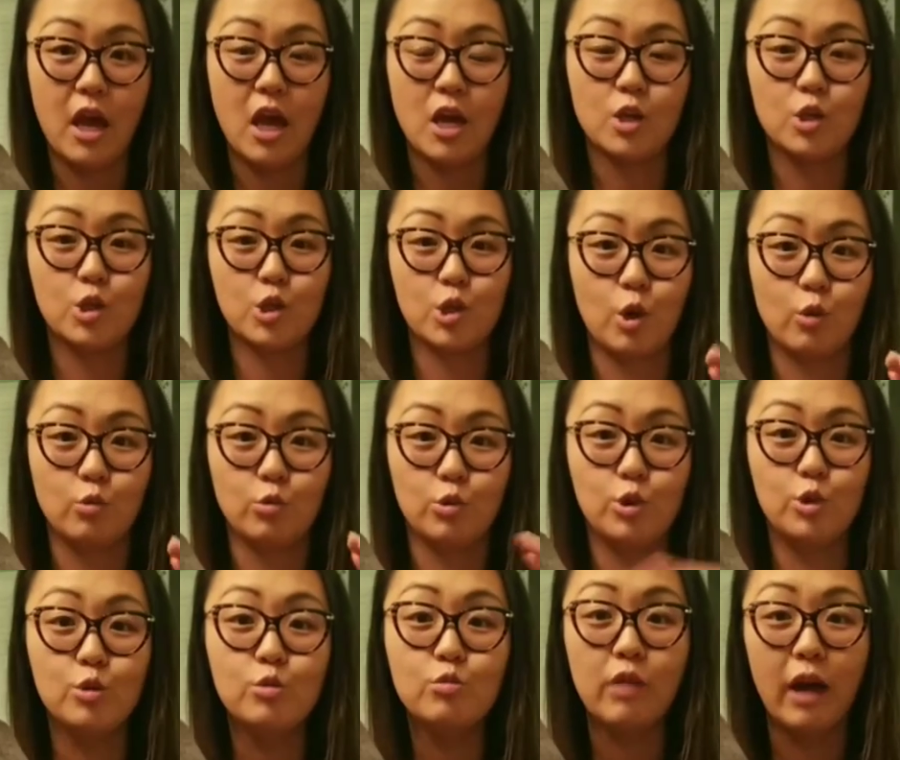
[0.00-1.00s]
So
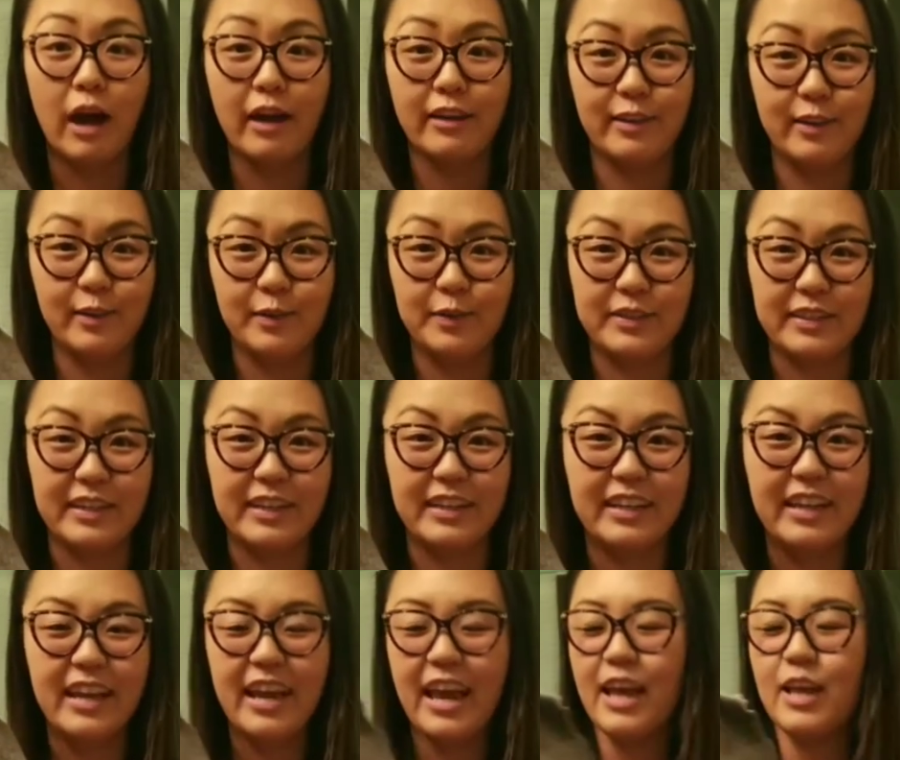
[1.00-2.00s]
do not use it.
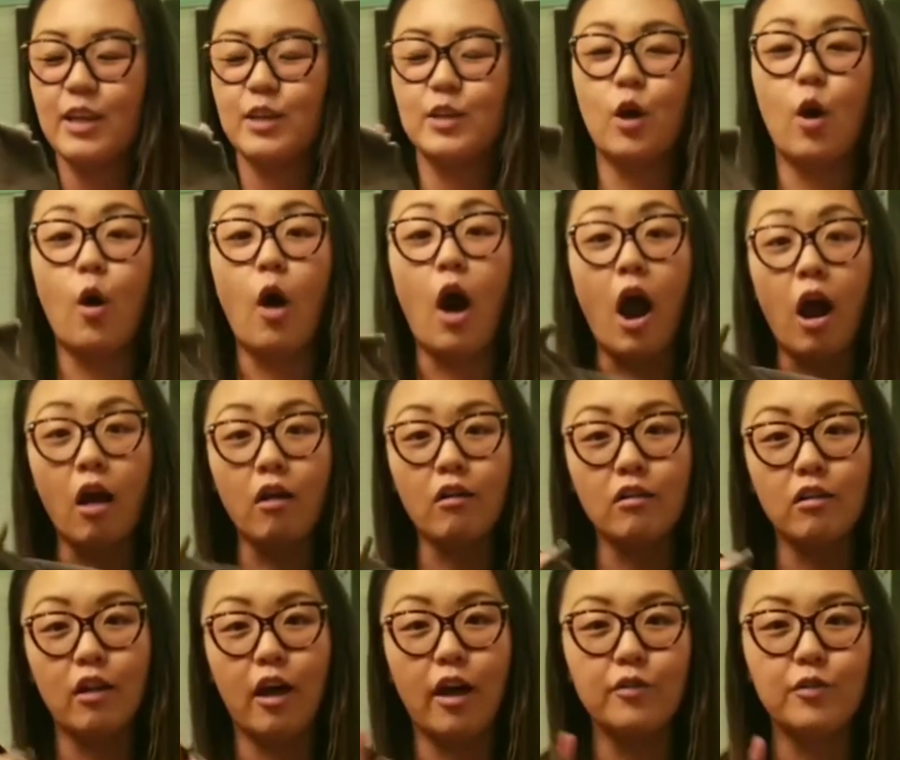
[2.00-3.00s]
So our
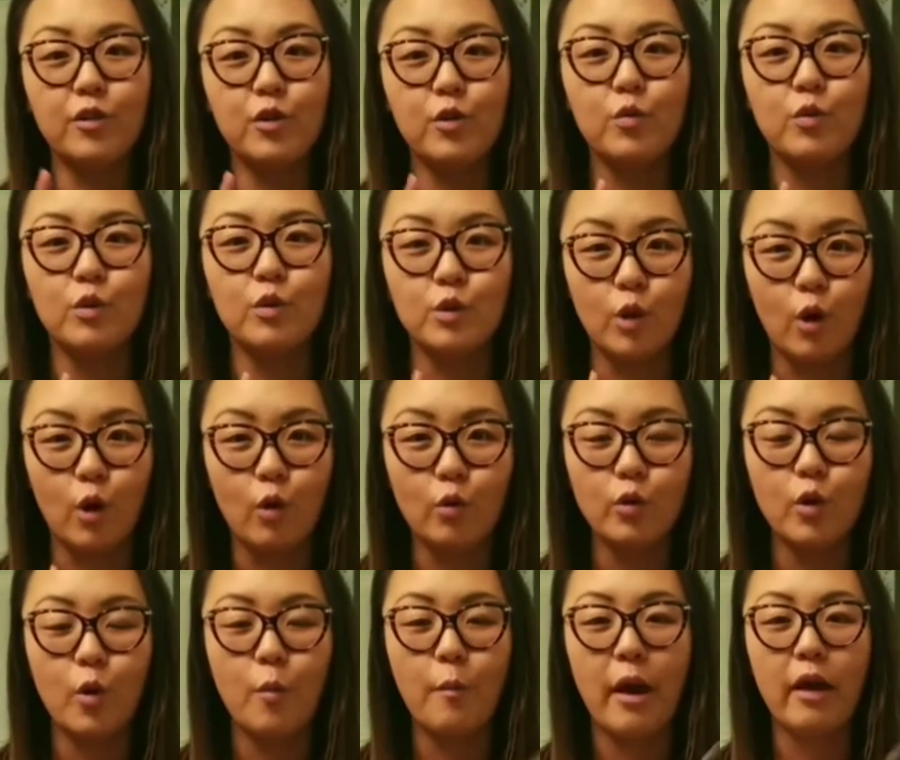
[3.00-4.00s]
cloth, you will know
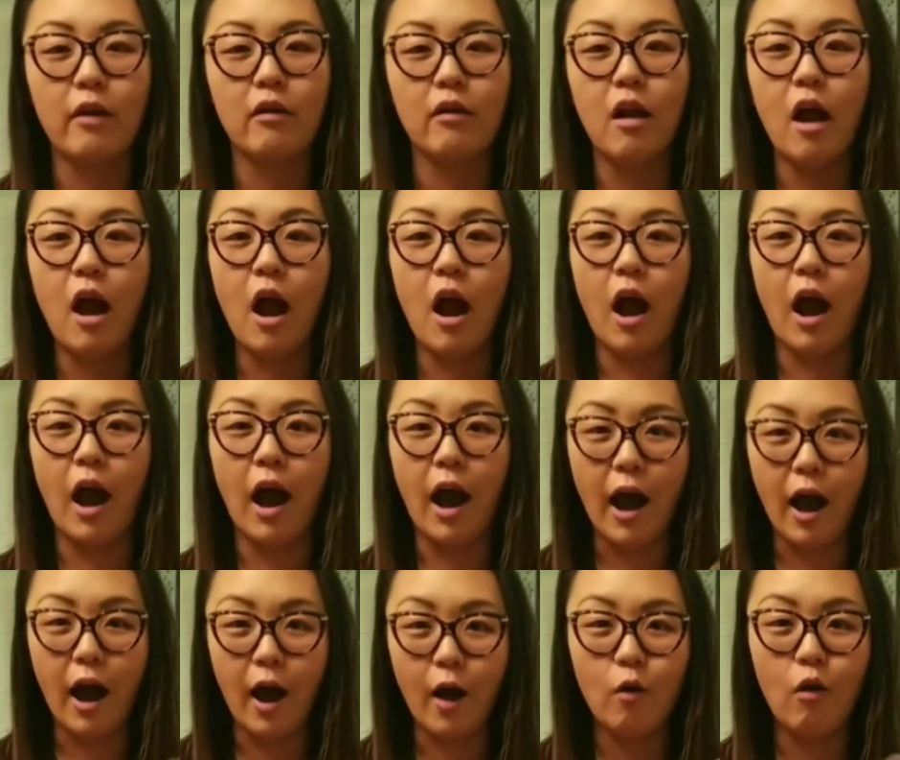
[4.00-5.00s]
no matter
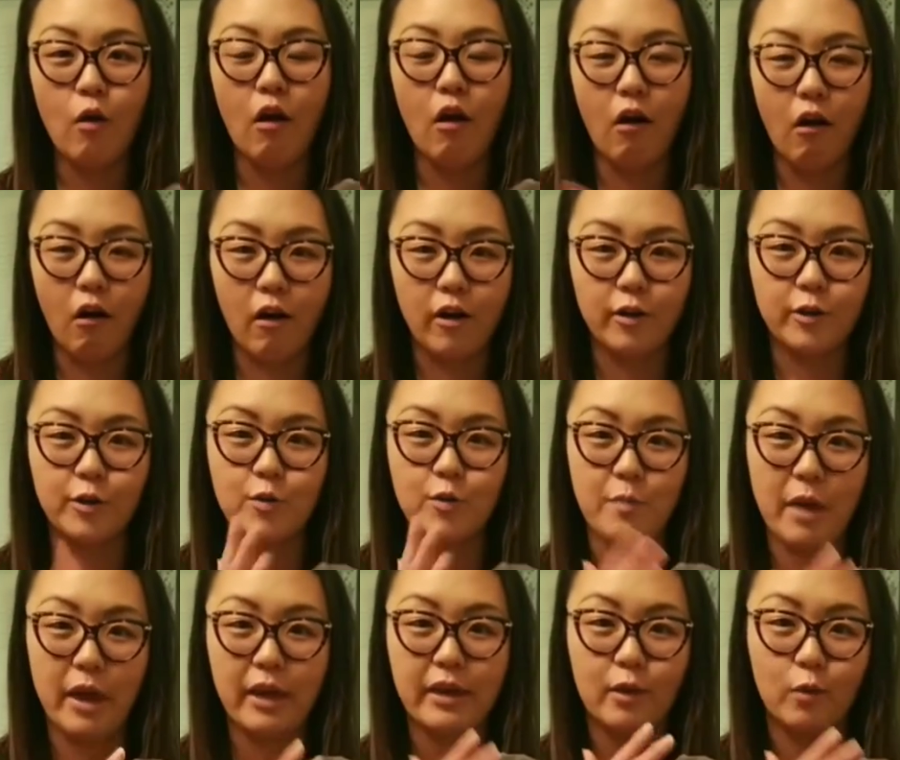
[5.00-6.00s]
how hard you
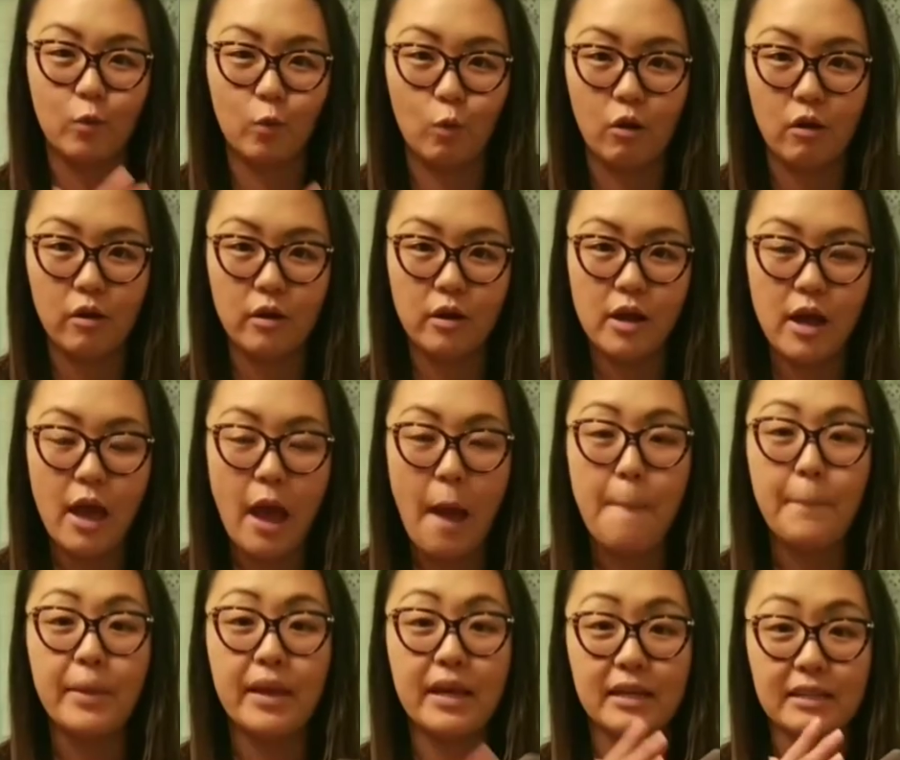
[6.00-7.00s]
make it work,
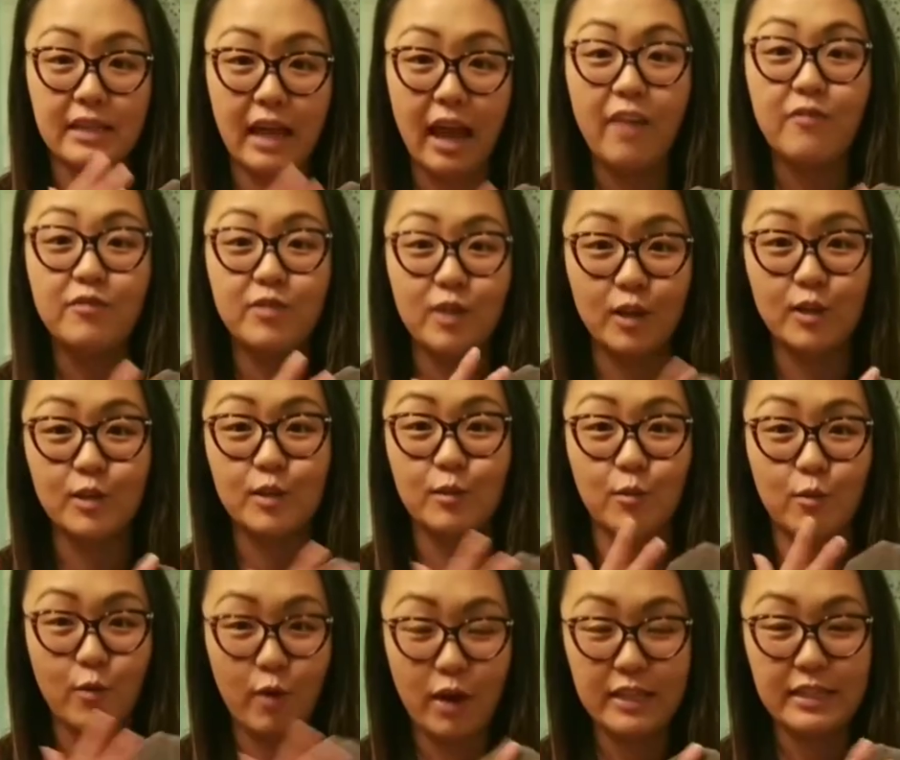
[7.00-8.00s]
because I've done some
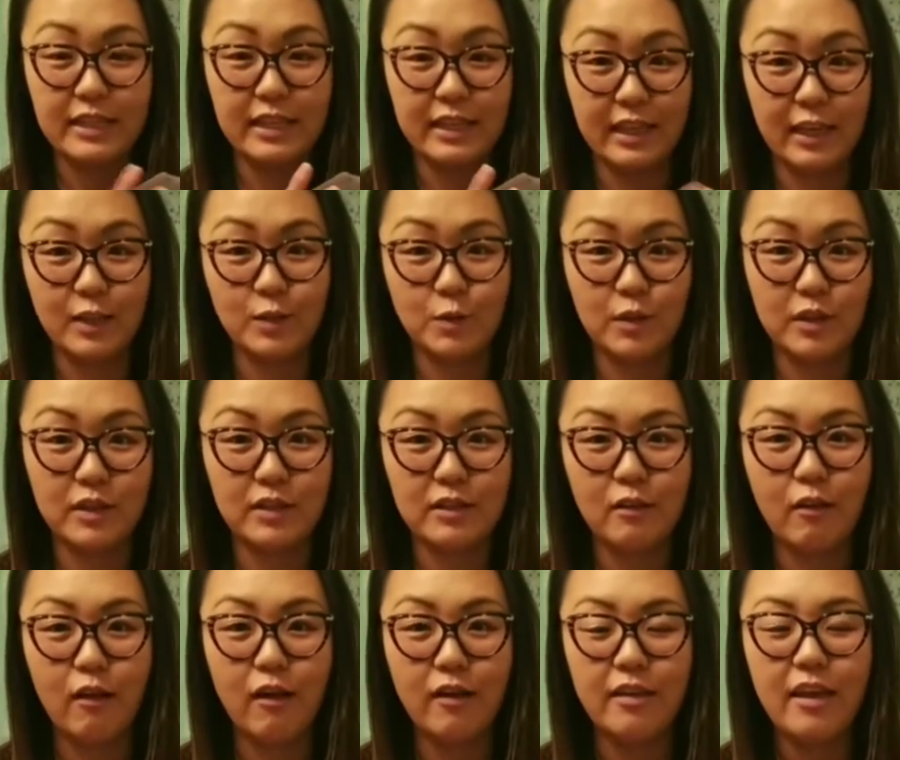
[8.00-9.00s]
crazy things with this
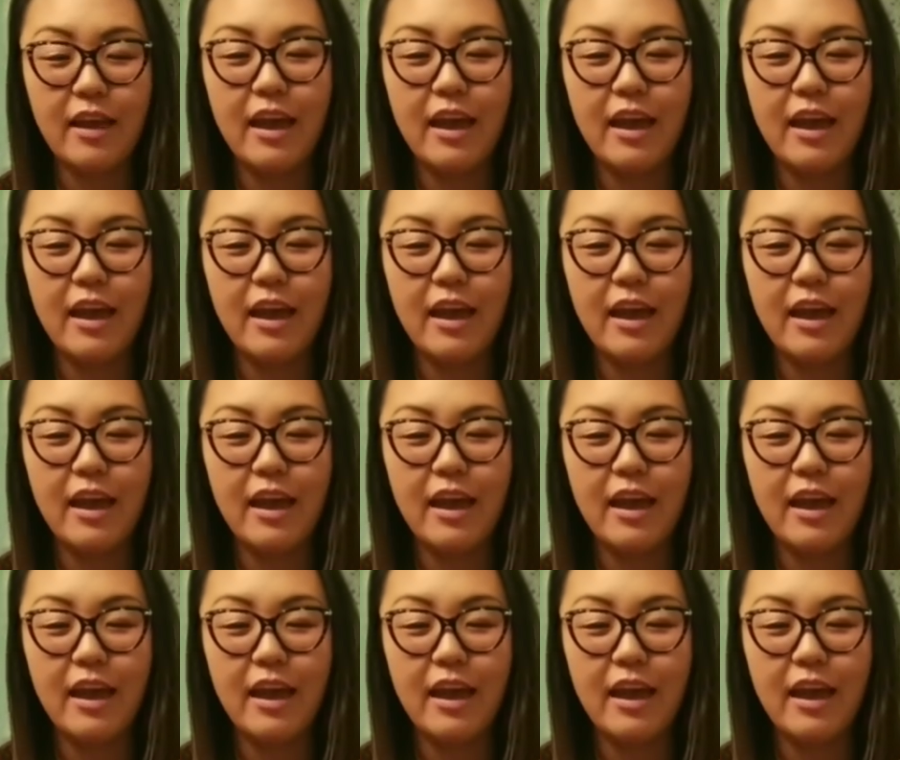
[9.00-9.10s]
cloth.